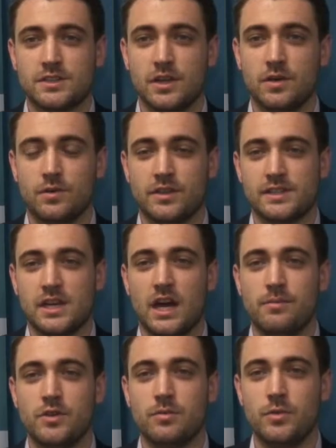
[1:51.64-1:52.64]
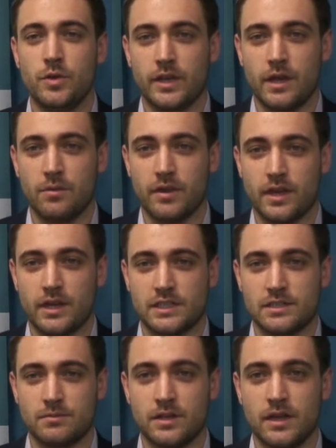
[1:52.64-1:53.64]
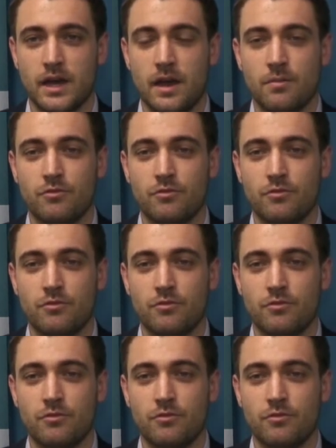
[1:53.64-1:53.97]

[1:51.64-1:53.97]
So the time you communicate with a customer